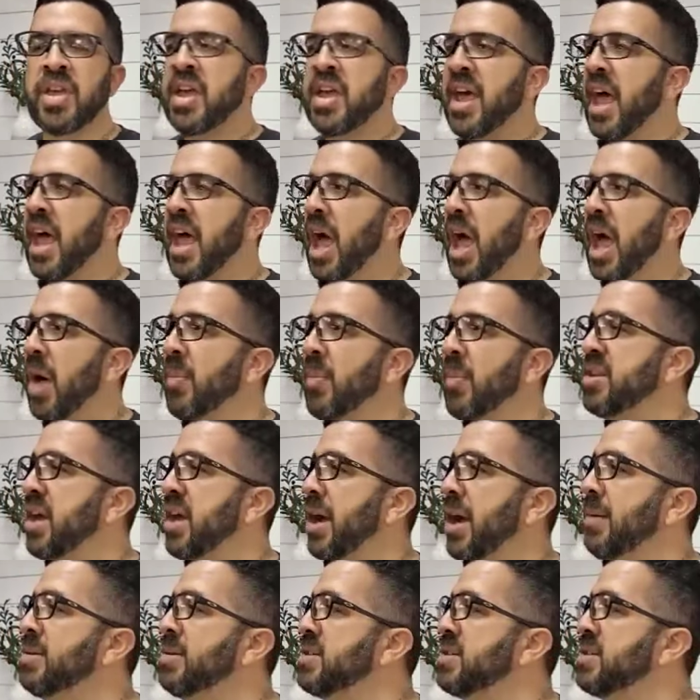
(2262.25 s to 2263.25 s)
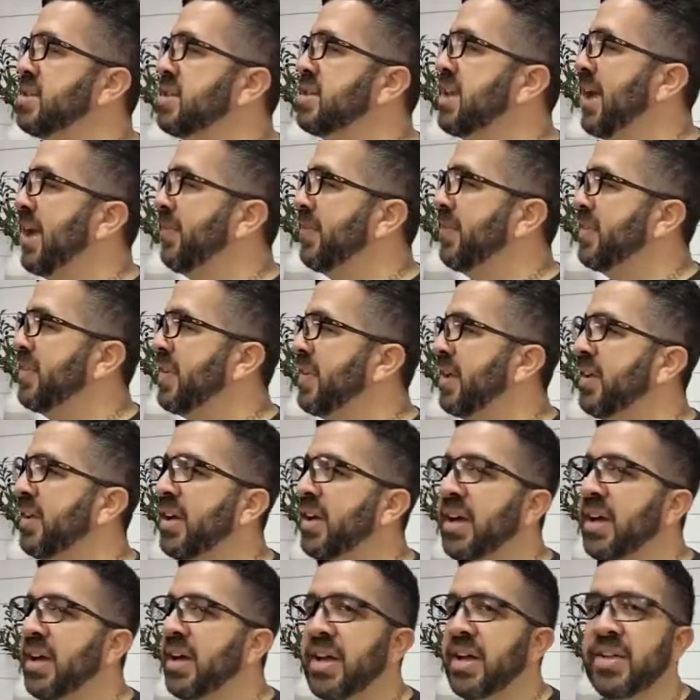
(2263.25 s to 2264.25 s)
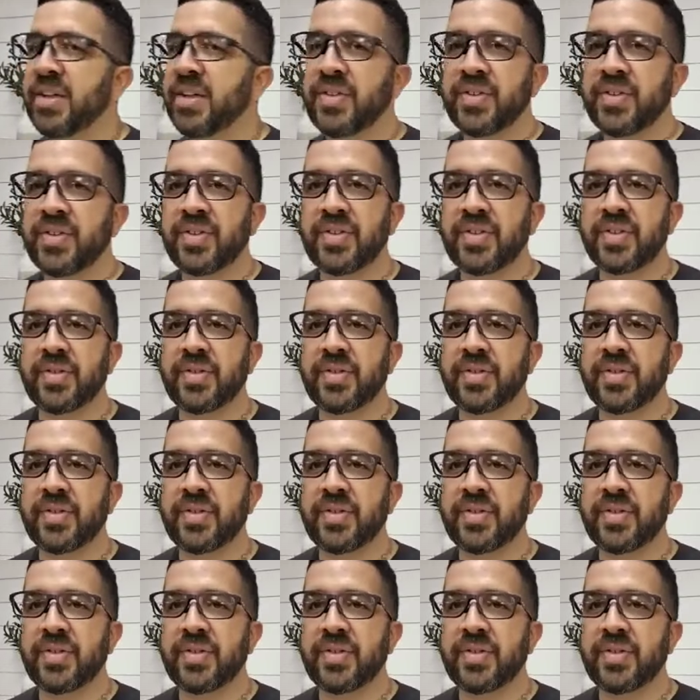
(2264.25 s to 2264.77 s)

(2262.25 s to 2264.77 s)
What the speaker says: How many times does he have to tell us?